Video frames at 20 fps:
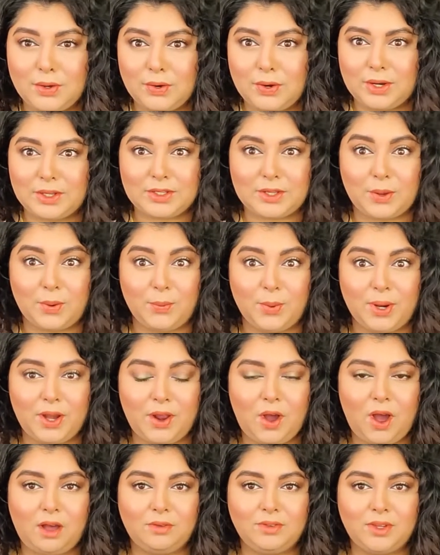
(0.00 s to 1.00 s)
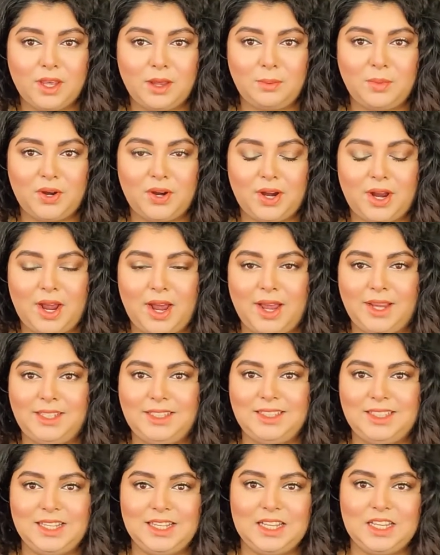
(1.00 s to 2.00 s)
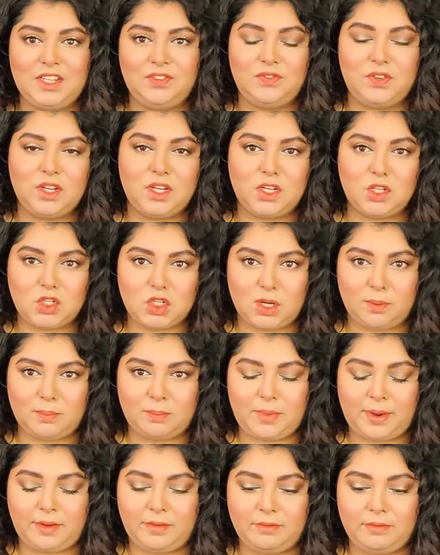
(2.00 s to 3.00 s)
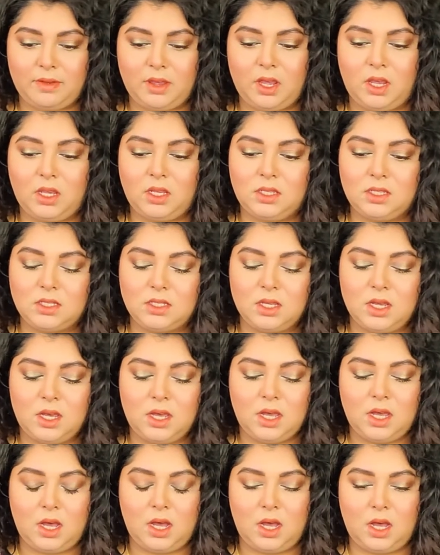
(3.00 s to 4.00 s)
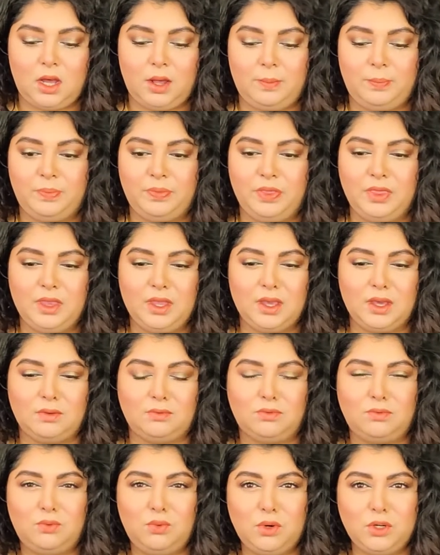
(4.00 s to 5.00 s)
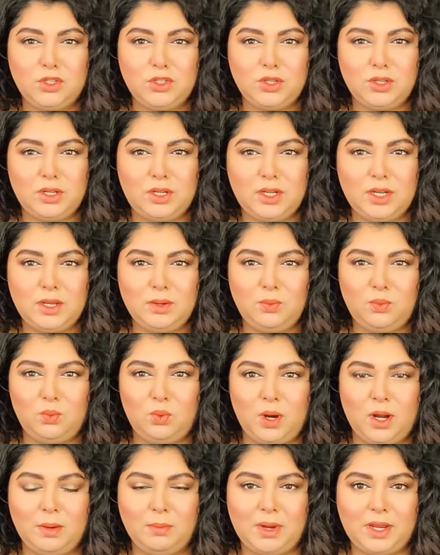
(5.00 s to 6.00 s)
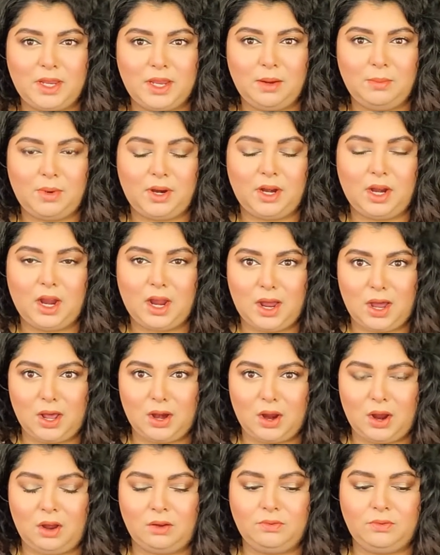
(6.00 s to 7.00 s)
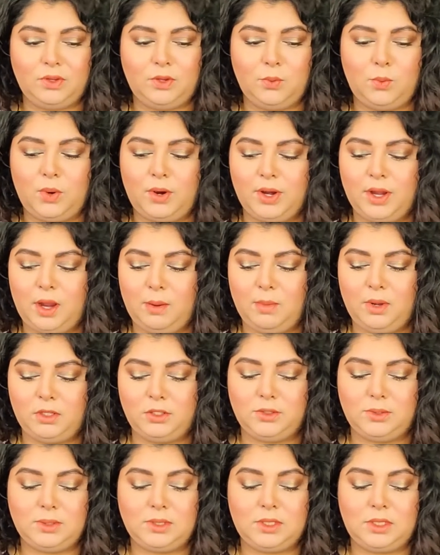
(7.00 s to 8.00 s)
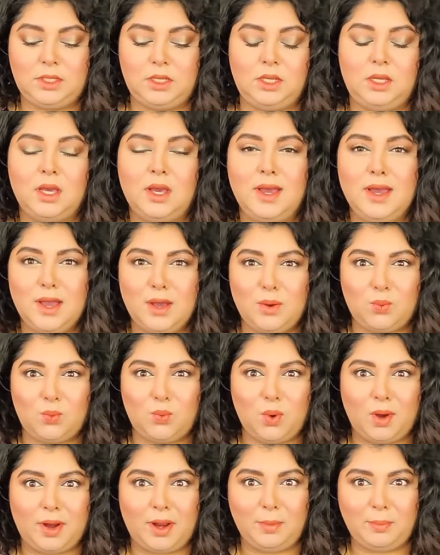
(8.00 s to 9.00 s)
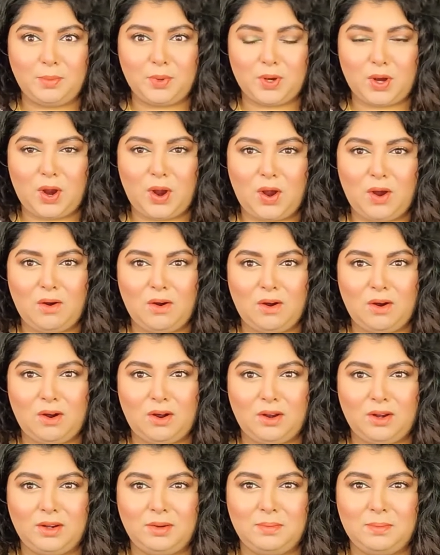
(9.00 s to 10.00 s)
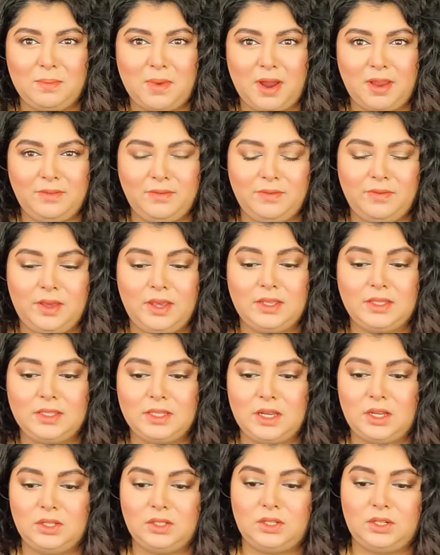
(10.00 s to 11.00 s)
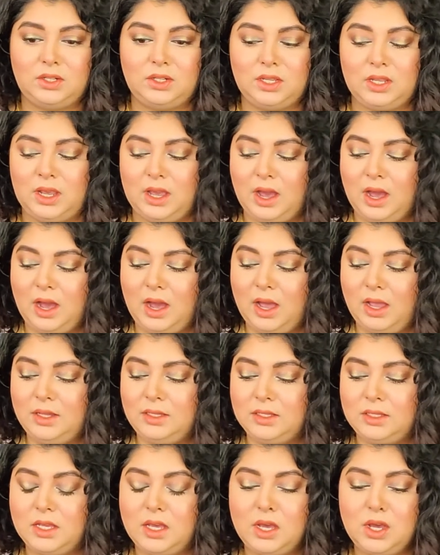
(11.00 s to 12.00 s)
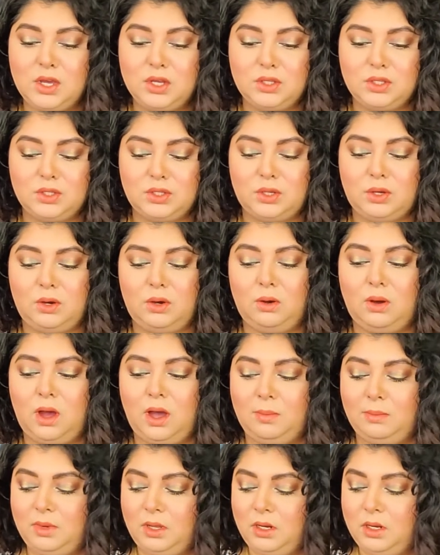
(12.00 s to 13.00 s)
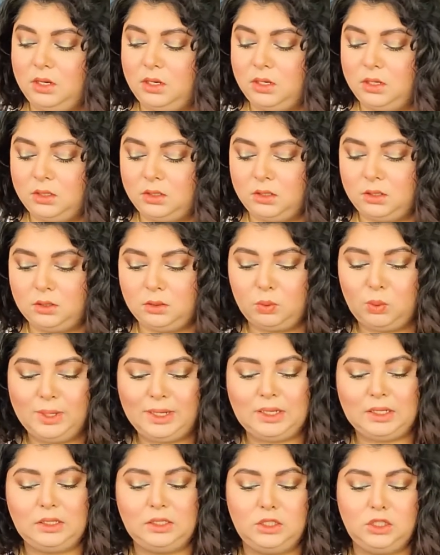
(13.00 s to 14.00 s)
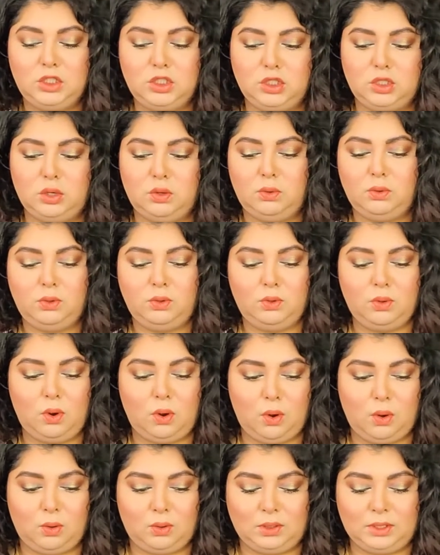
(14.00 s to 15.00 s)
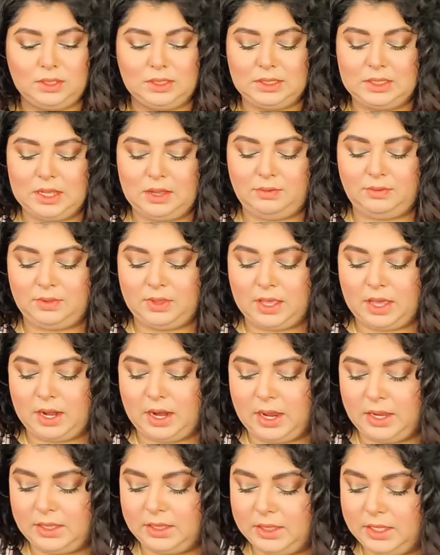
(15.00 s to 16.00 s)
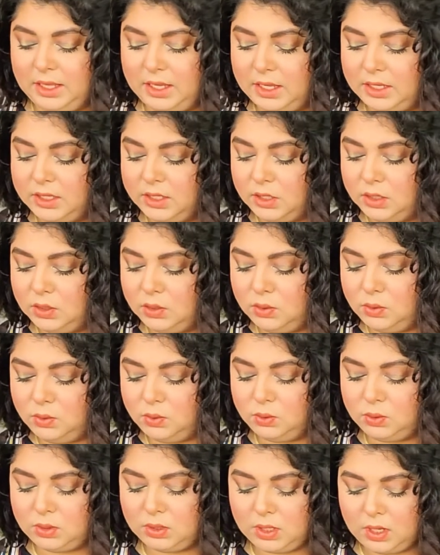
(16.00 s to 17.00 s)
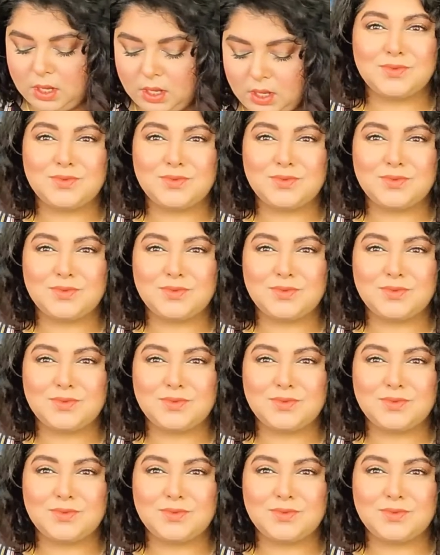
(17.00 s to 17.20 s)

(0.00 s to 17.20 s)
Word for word: Alright, so I went off camera. I did finish up my face. Unfortunately, when my camera cut off, you weren't able to see what I put on my face under the eyes, so I'm gonna quickly show you all the stuff that I did use.